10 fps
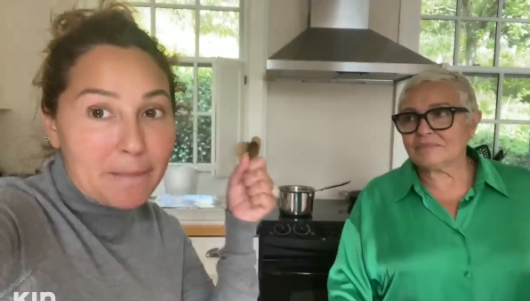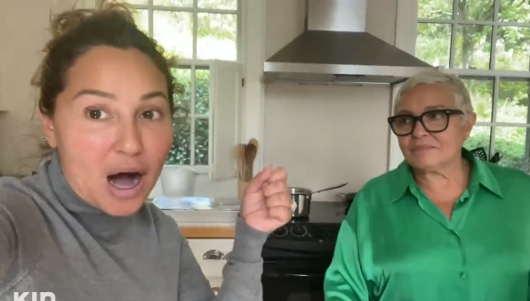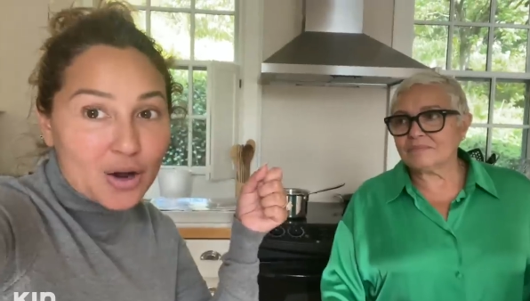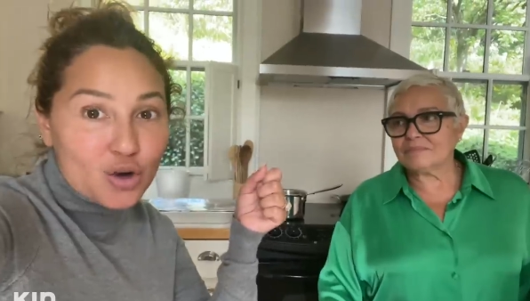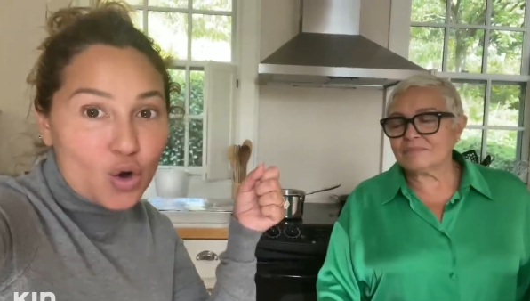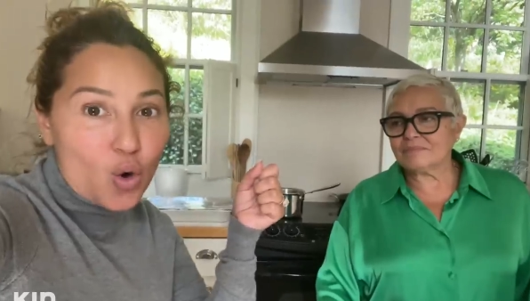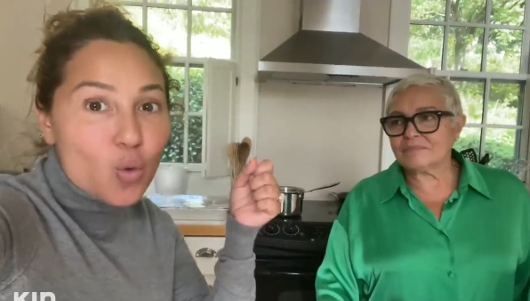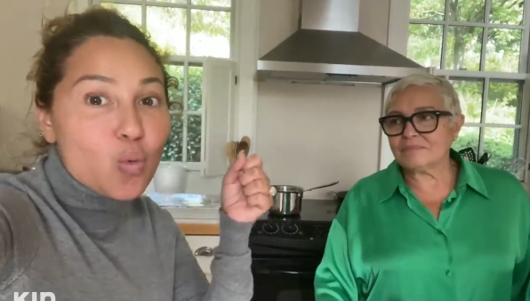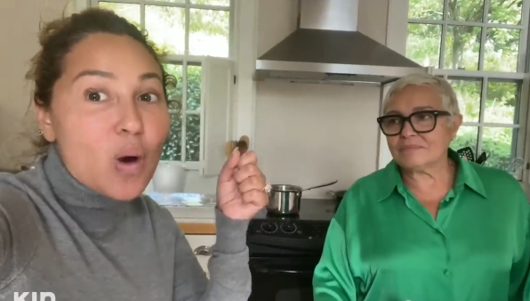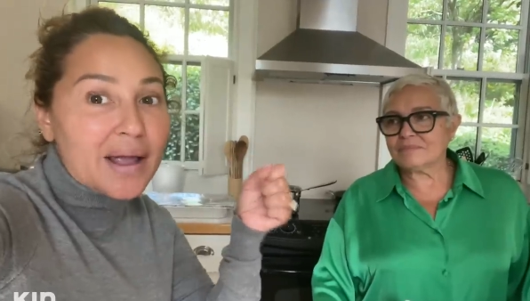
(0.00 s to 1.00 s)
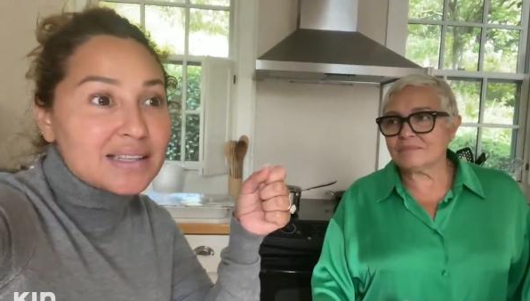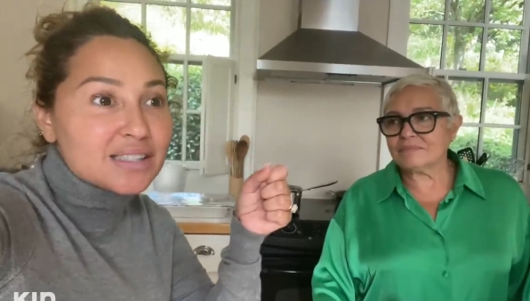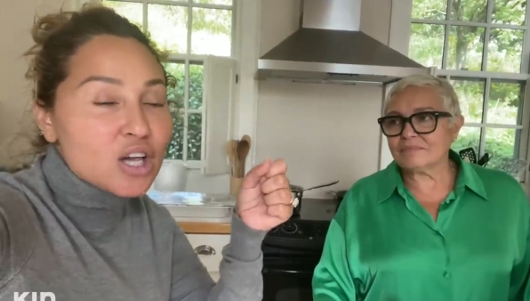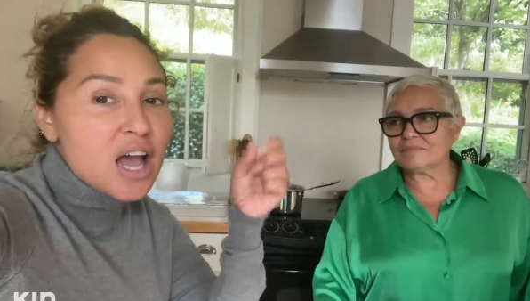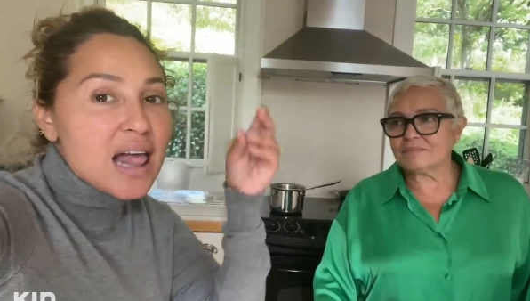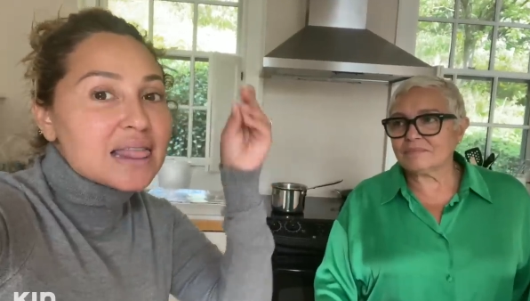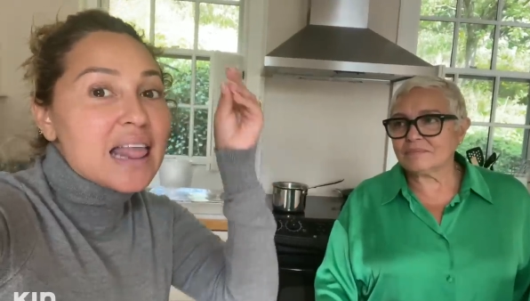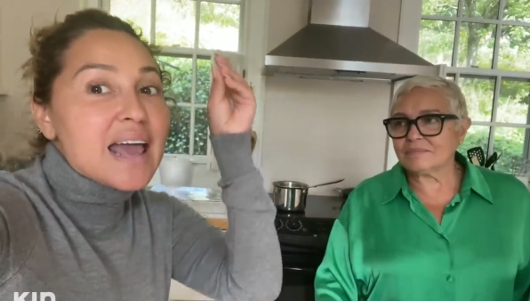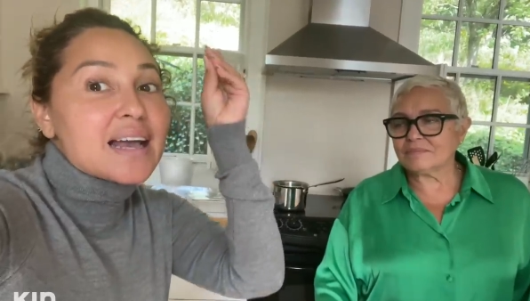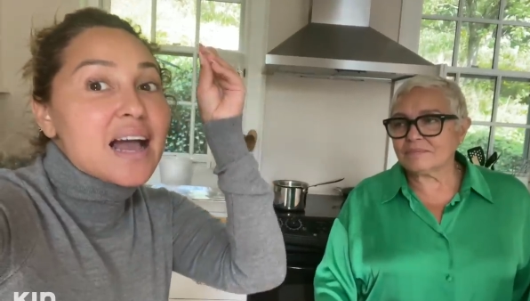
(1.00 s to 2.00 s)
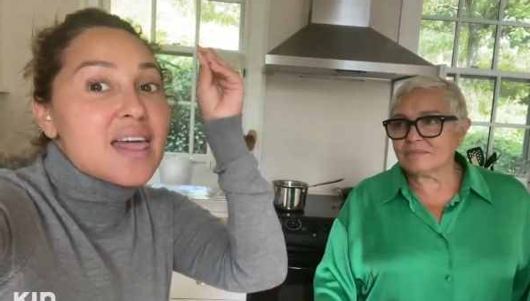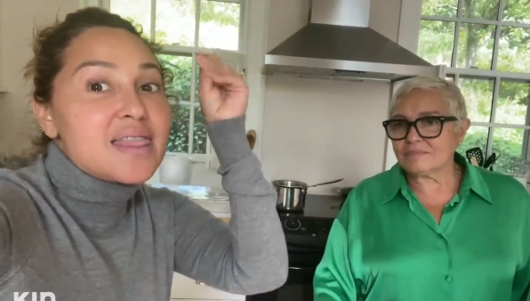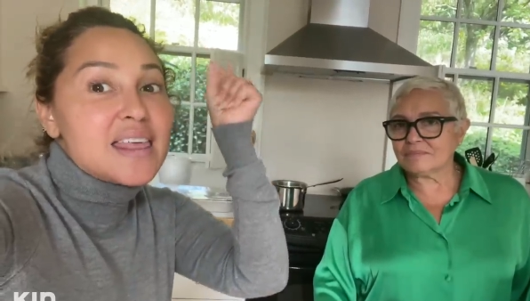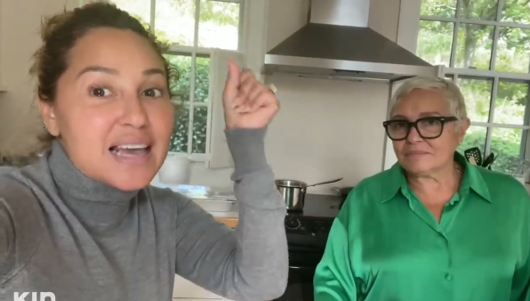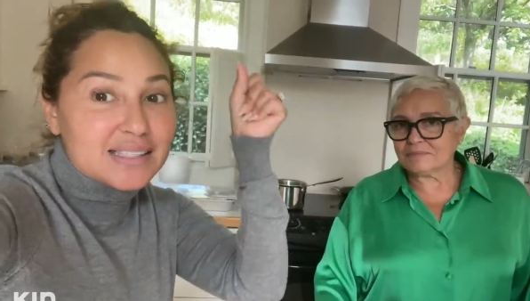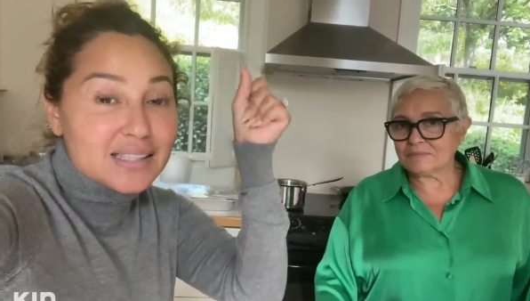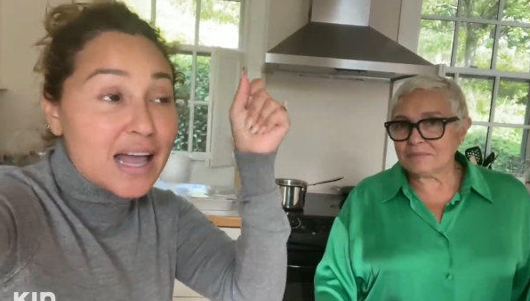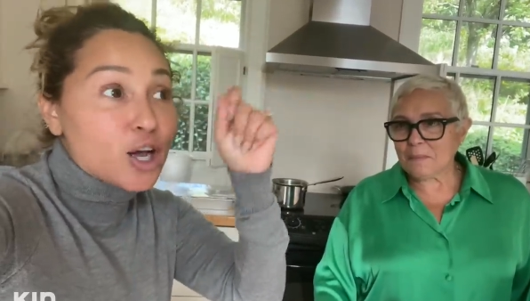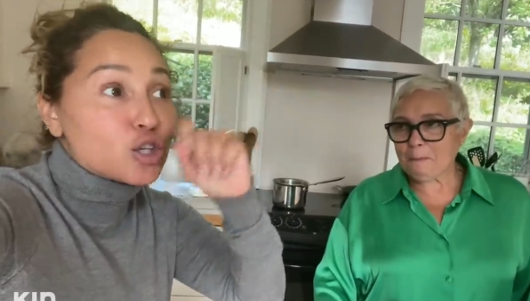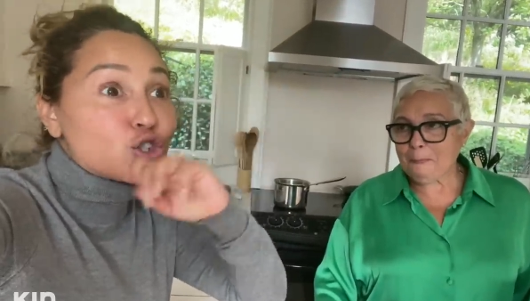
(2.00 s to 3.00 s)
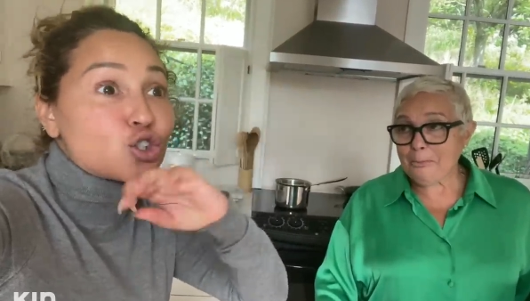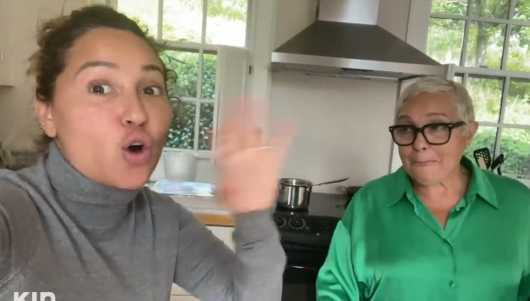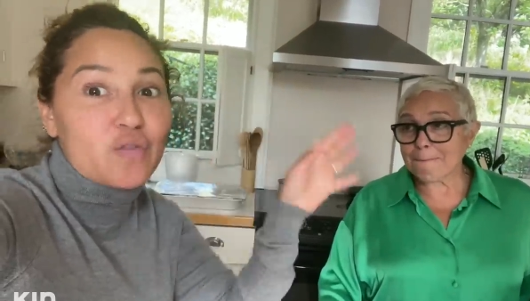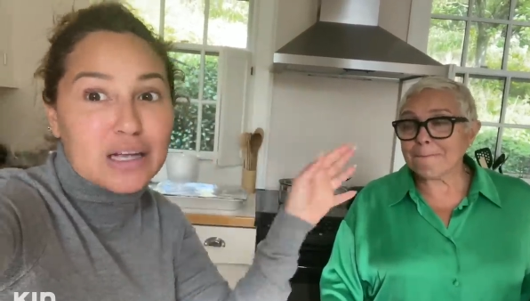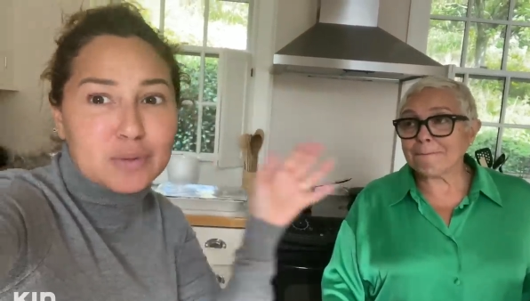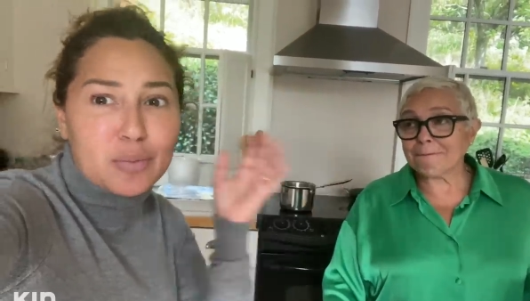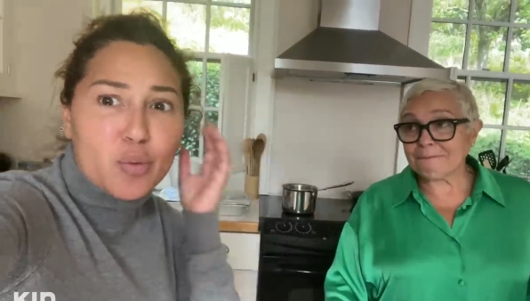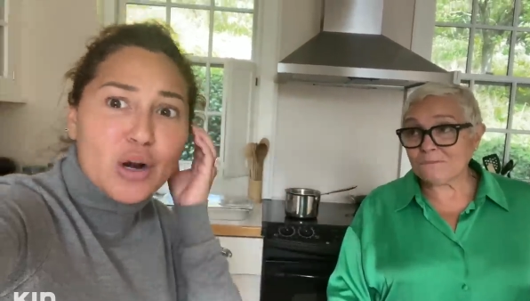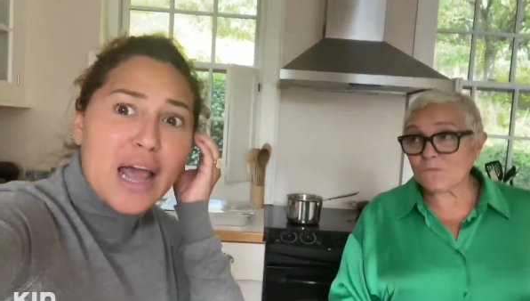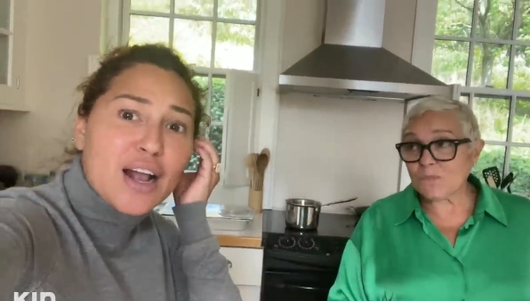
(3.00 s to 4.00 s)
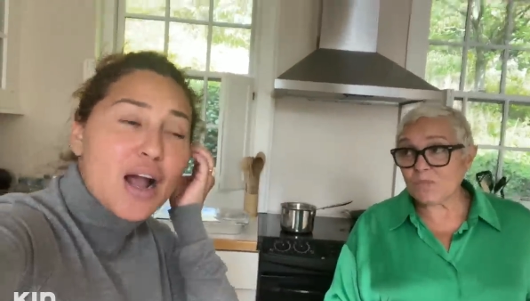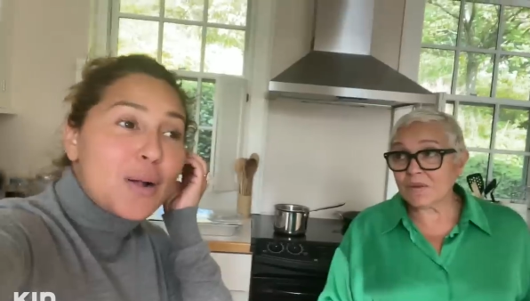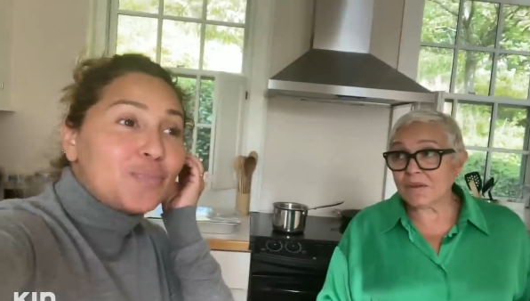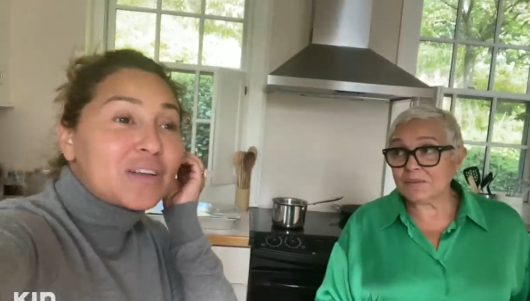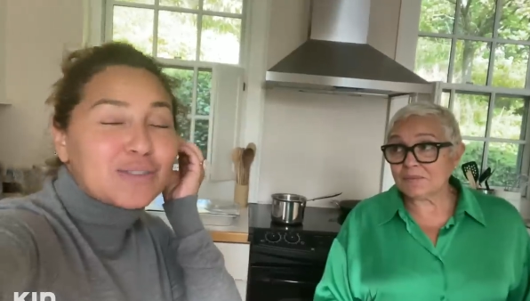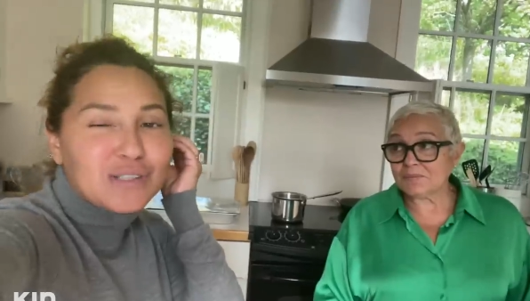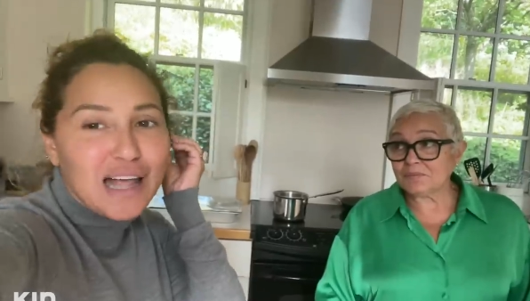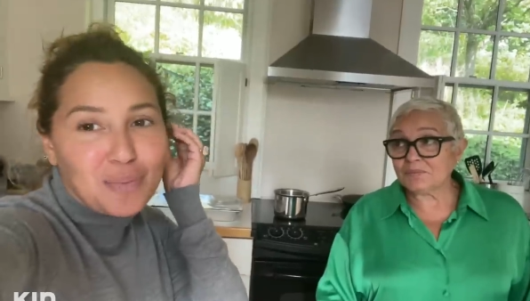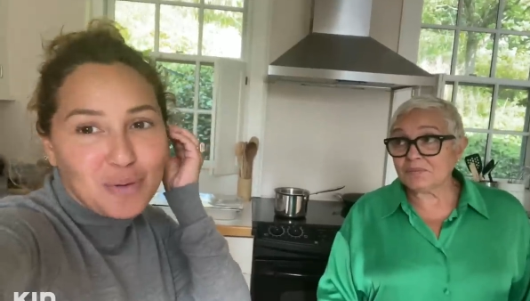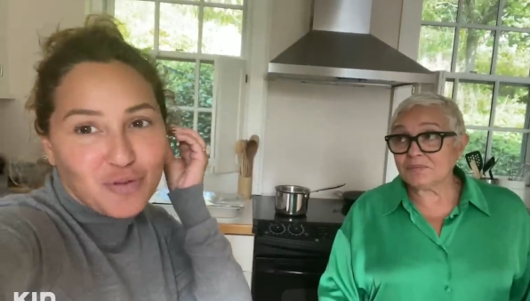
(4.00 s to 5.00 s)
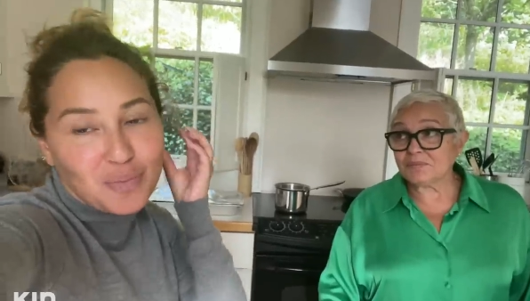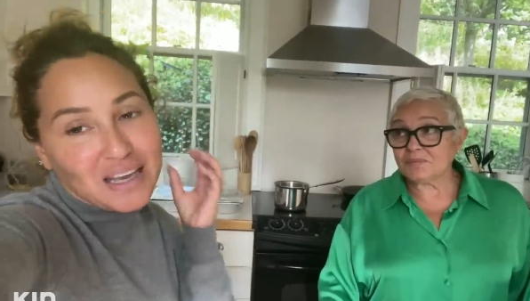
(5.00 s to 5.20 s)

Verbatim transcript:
Speaker 1: bottle went like this, like so fast. People were like, because was a lot of people from the